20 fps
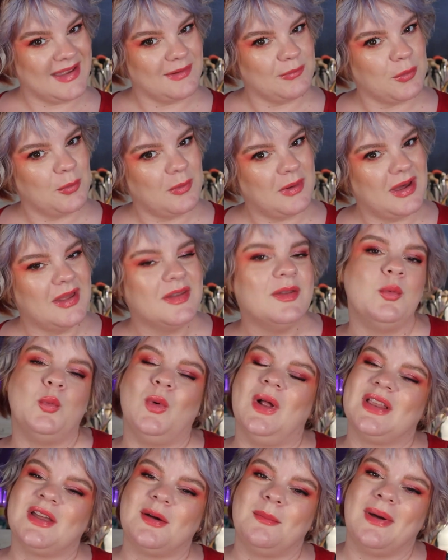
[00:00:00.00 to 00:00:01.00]
everyone,
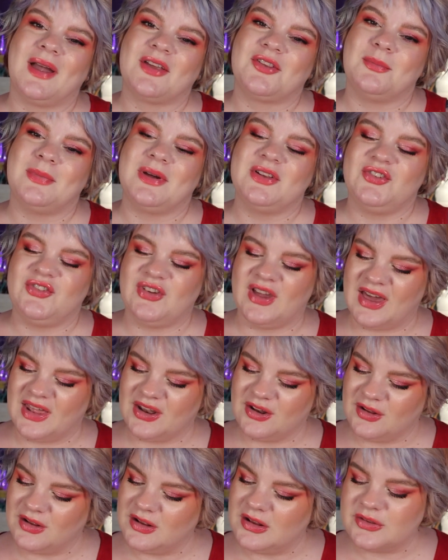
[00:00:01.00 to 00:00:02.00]
welcome back to my
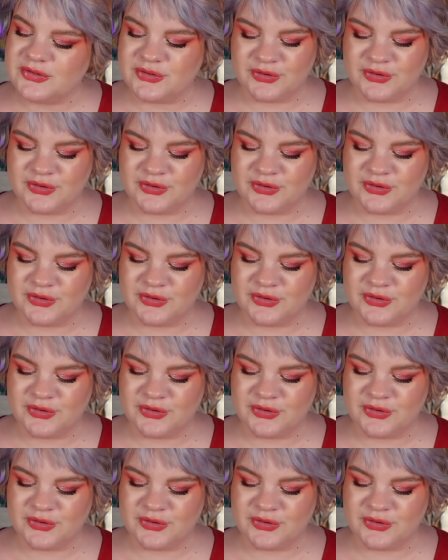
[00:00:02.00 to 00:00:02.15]
channel.